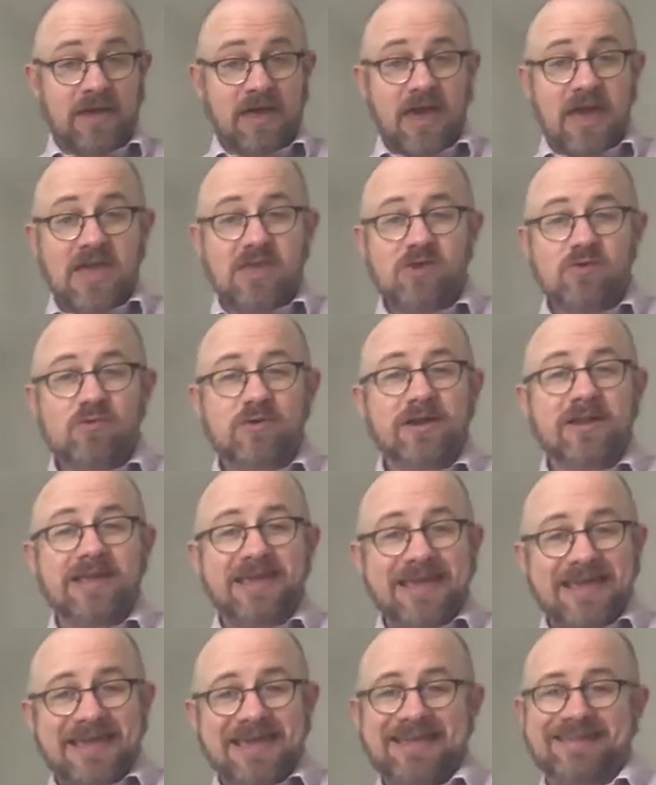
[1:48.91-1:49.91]
And you could
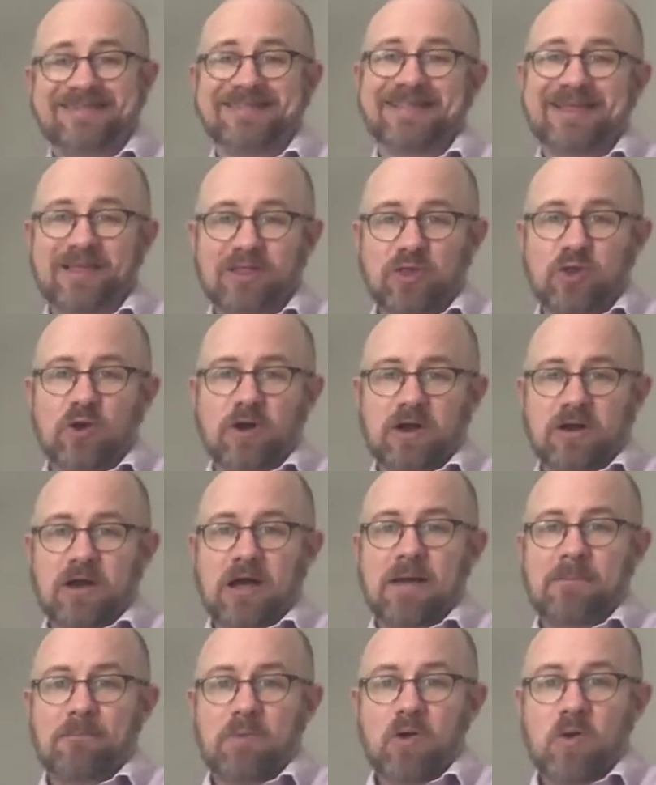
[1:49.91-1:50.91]
easily look
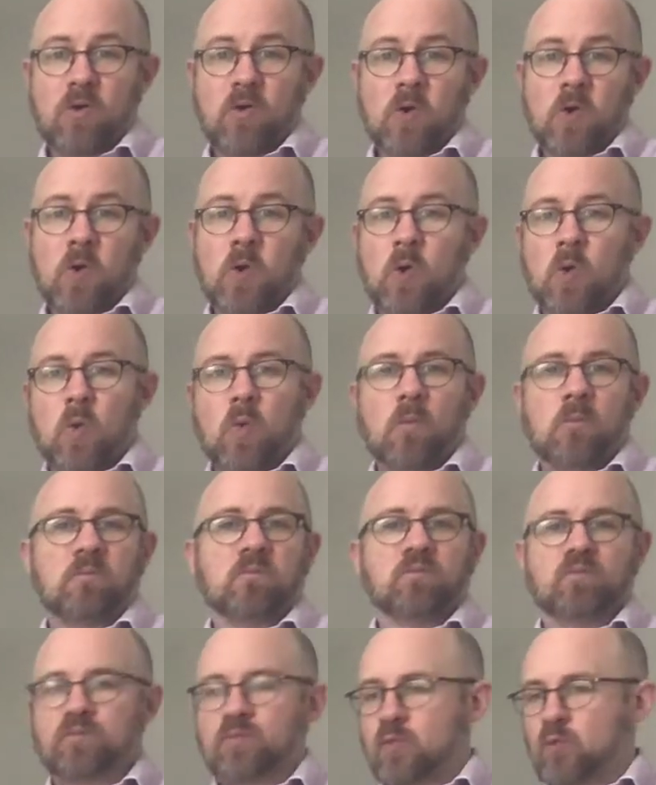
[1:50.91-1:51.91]
up,
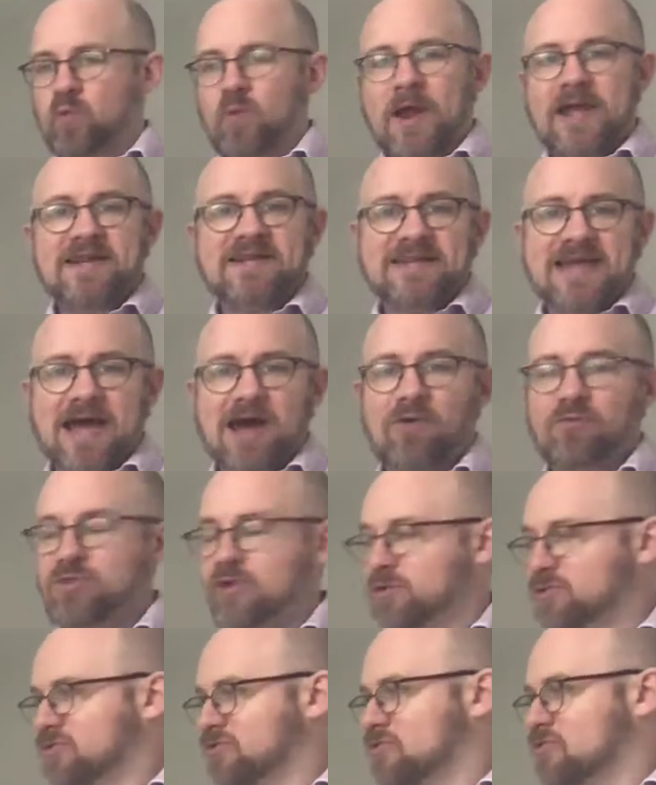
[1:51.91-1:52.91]
write down
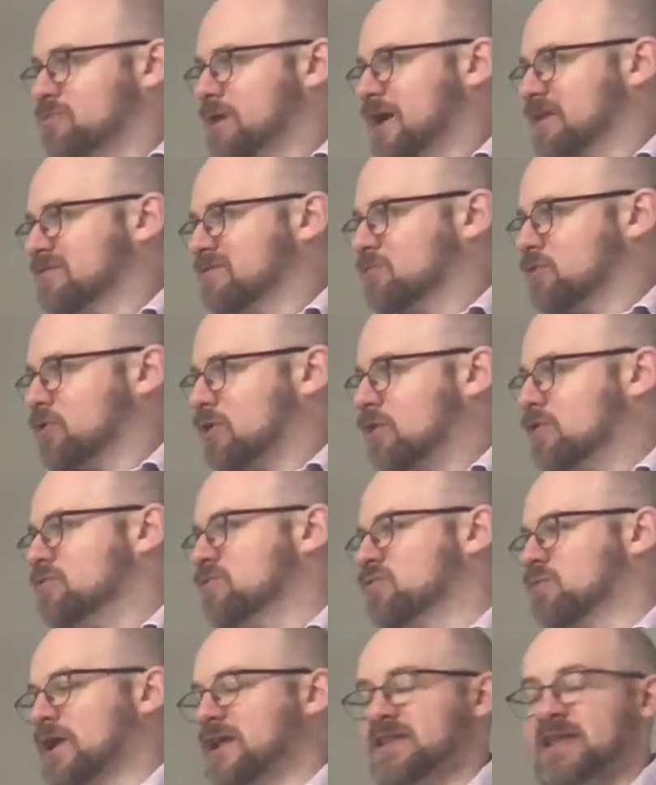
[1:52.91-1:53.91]
those two possible
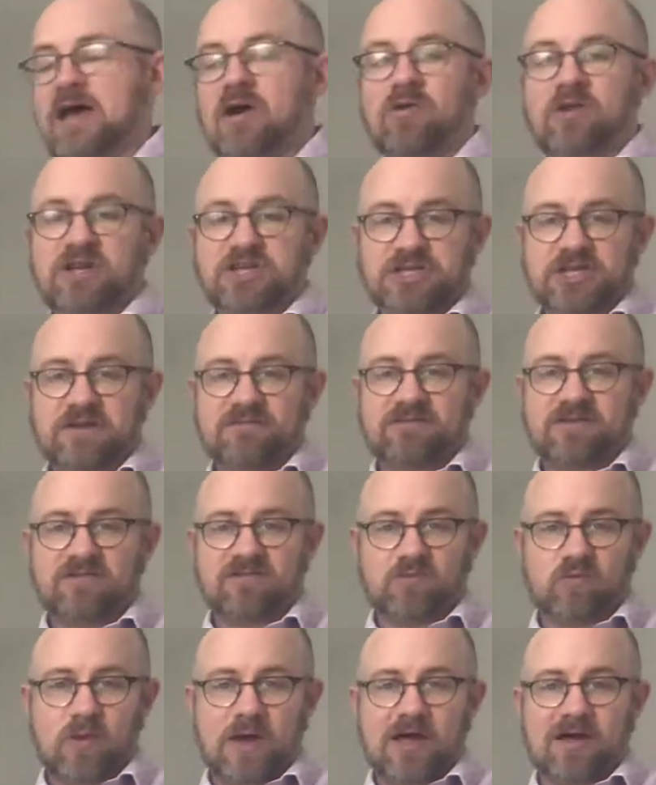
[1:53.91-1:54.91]
codes, write down a shift of
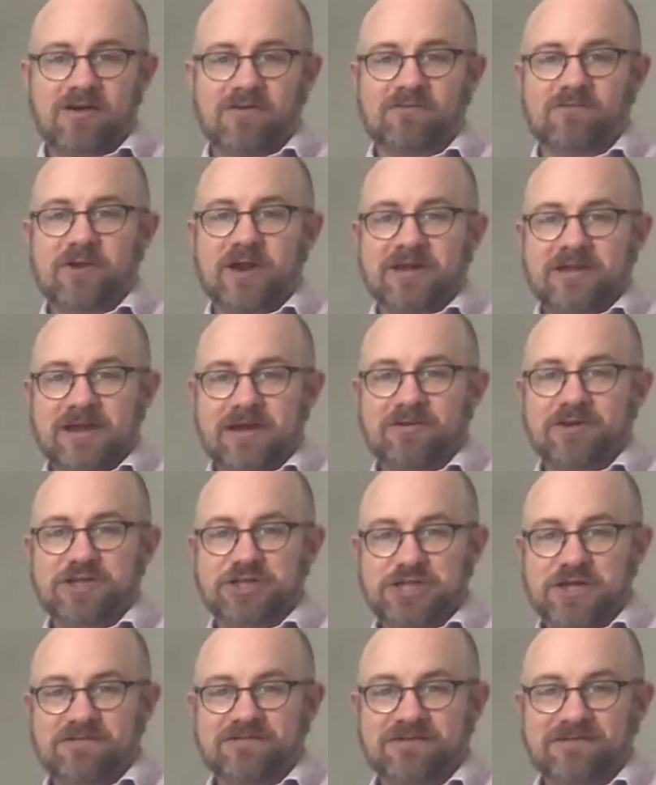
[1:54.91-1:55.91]
12, write down a
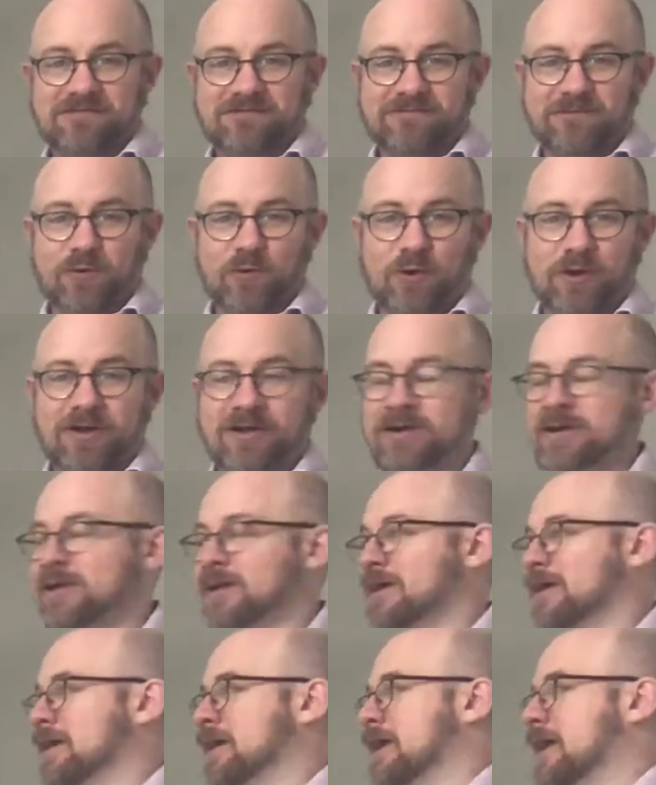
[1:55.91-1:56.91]
shift of 4,
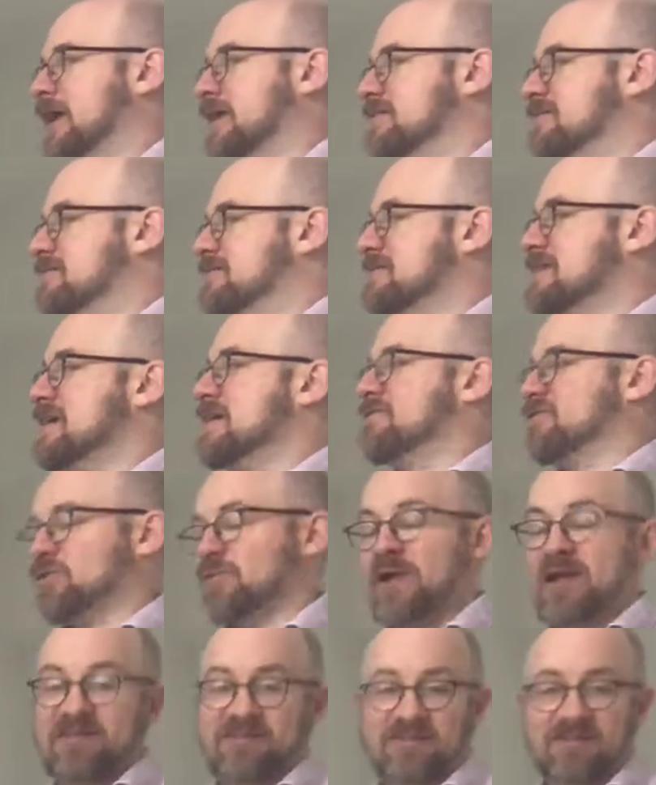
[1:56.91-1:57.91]
and see if the
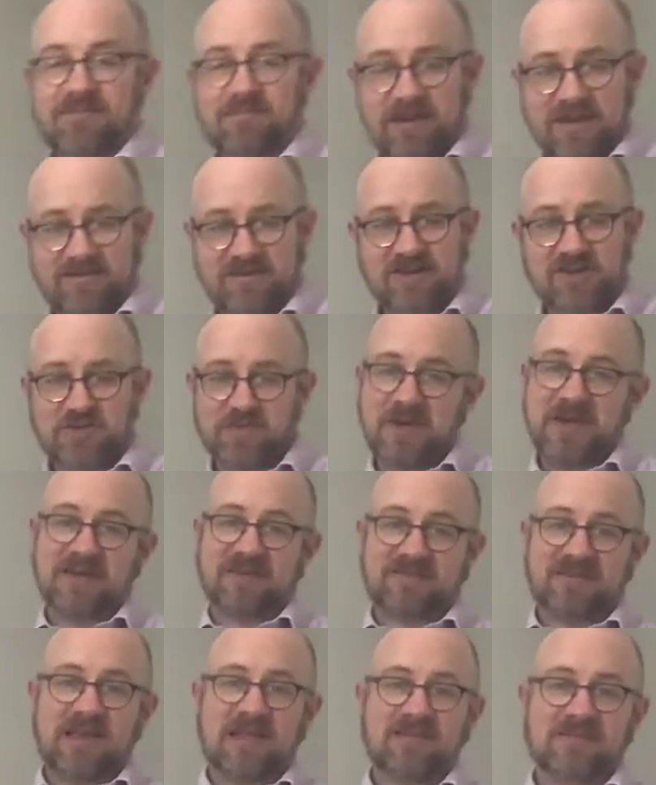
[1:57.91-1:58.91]
rest of the message makes
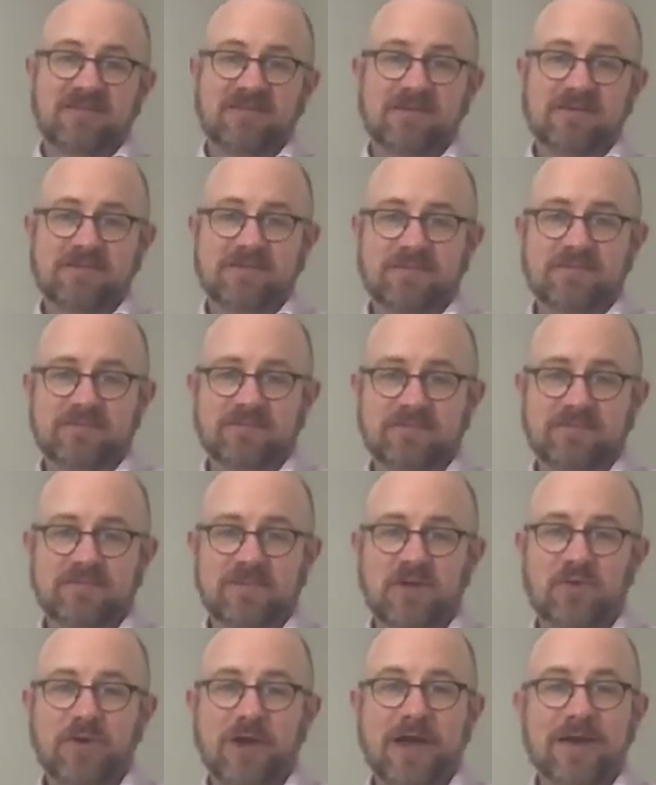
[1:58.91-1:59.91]
sense.
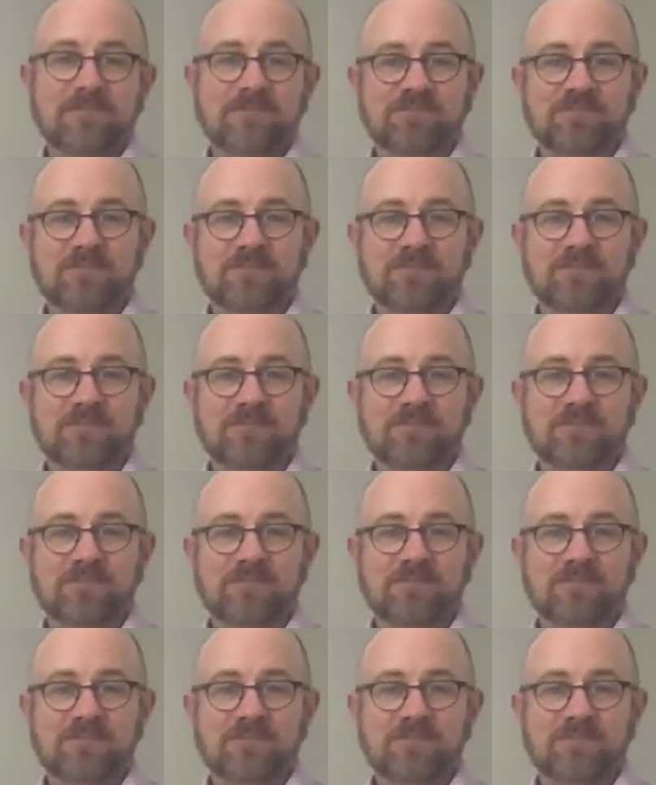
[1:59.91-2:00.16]
Okay?